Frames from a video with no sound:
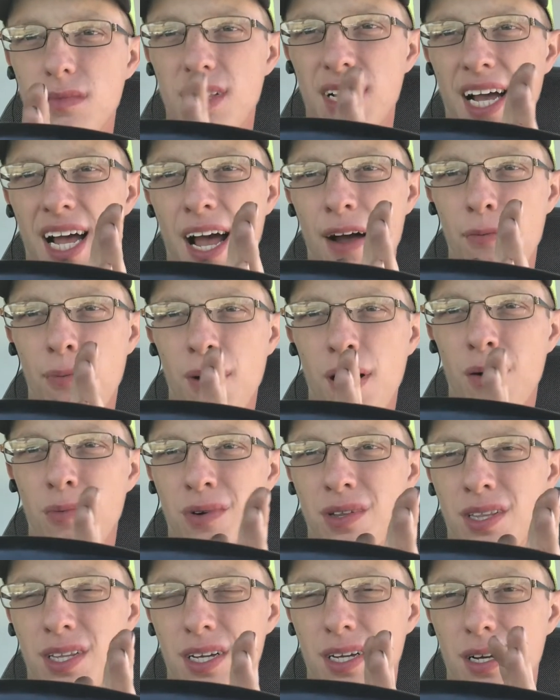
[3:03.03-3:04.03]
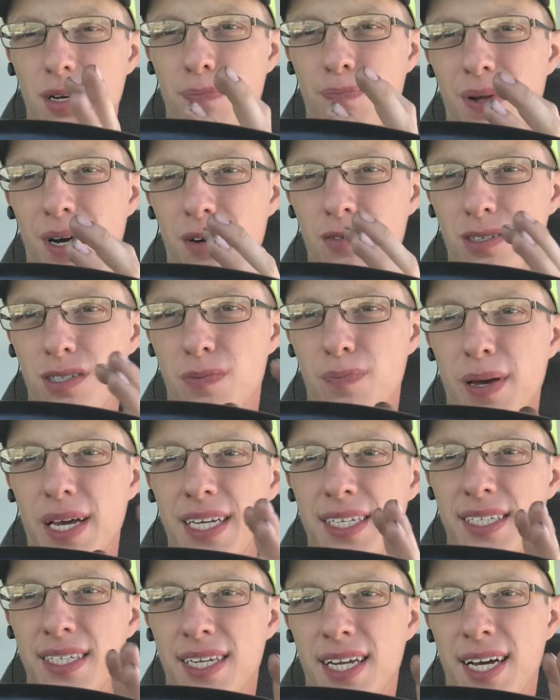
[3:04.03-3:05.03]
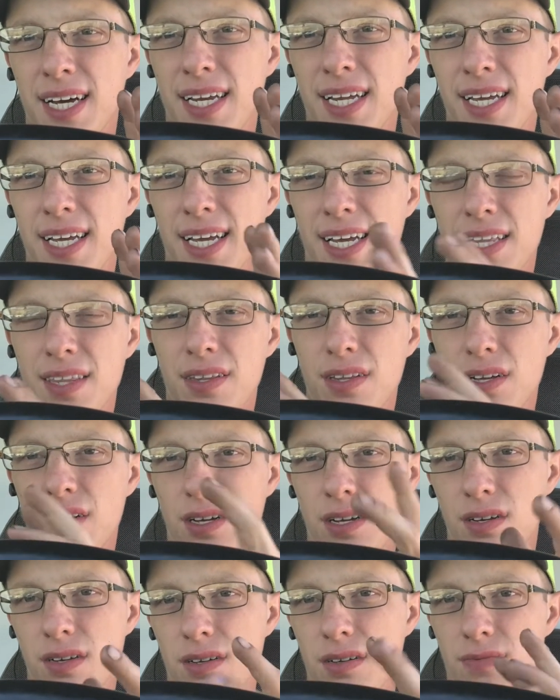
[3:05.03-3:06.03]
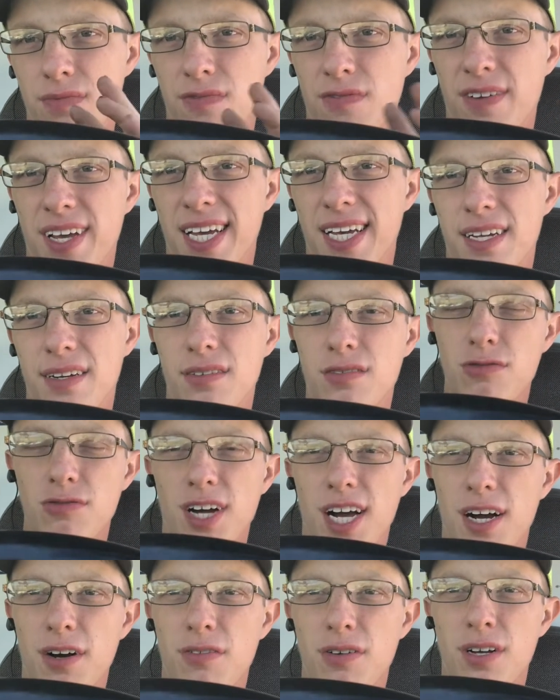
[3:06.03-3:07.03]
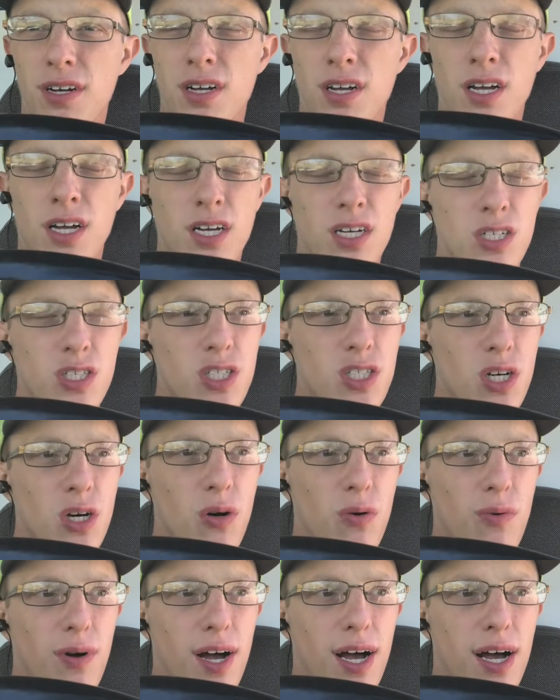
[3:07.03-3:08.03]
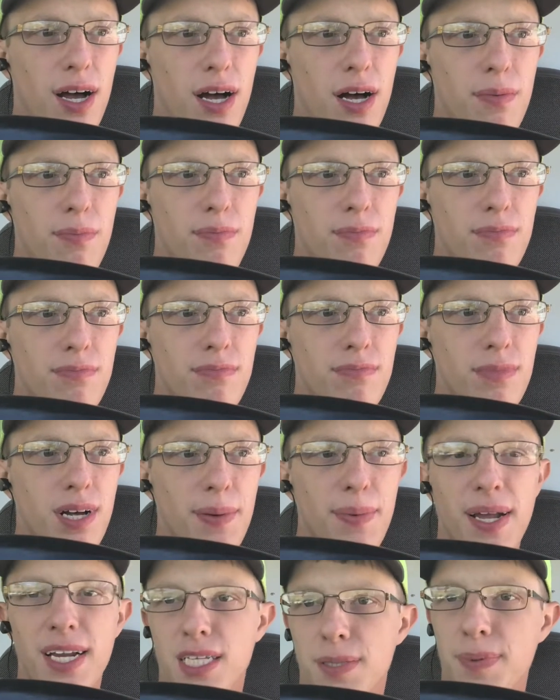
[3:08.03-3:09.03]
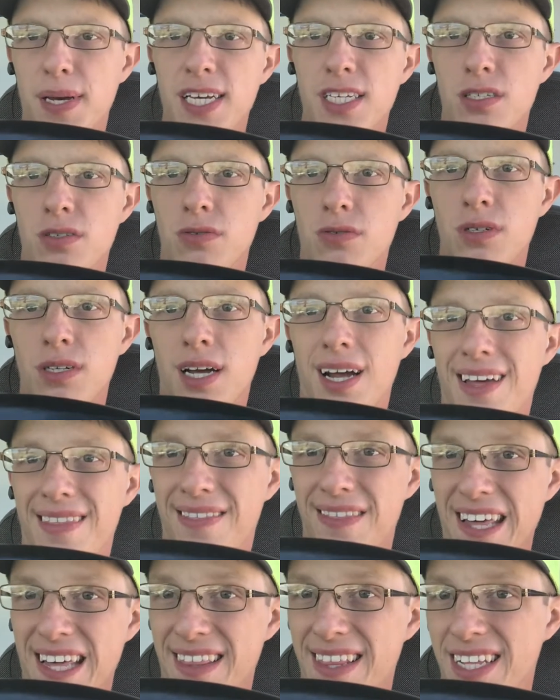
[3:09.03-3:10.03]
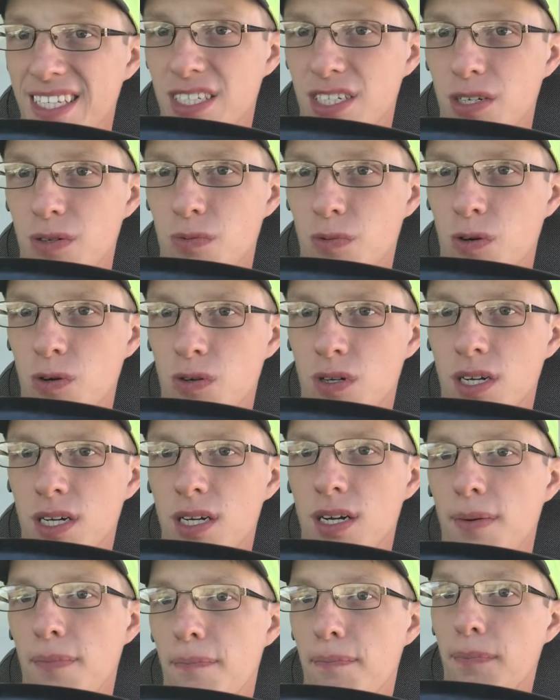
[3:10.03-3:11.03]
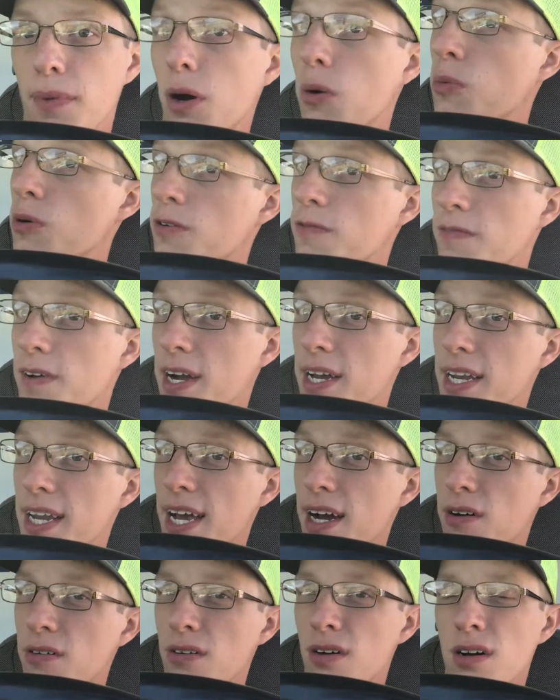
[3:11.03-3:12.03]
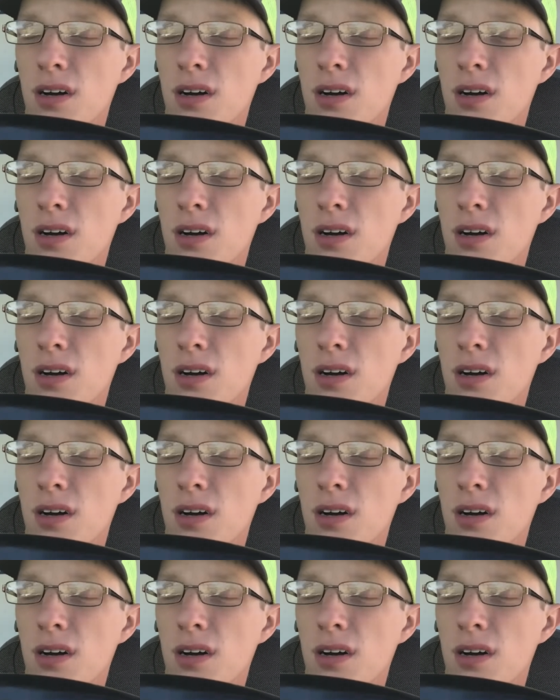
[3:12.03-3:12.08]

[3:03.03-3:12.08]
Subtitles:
I have a problem with the belt spacing on it and the fan shroud. So I made a spacer. I think that's gonna work, but we'll find out.